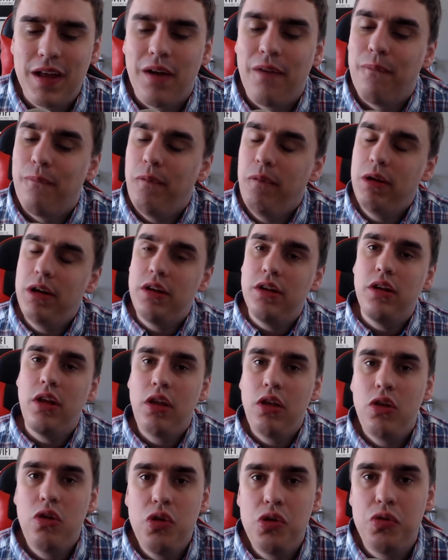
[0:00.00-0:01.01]
what do
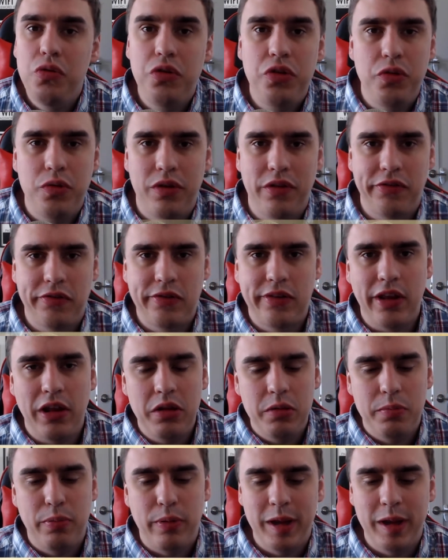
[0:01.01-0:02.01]
you do to
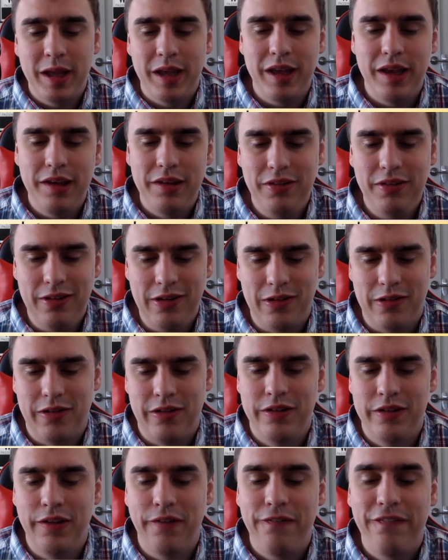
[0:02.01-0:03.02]
celebrate Easter
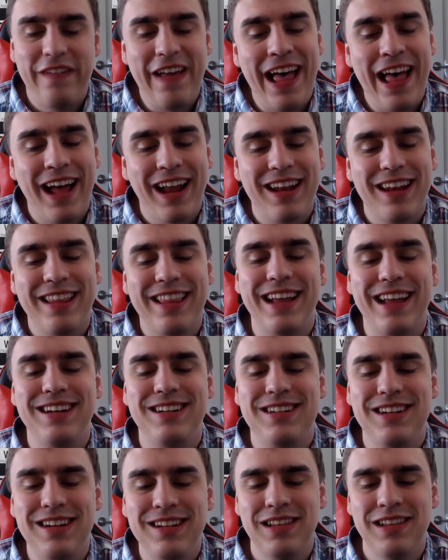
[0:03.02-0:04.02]
and the fact that
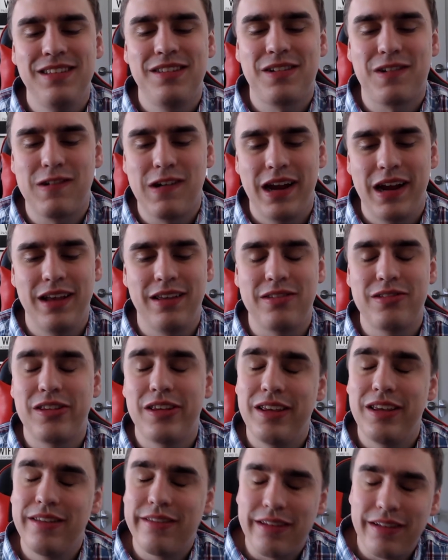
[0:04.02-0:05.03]
Jesus Christ
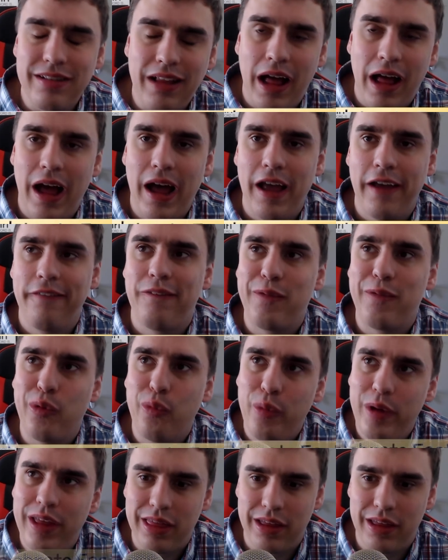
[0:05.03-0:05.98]
is alive with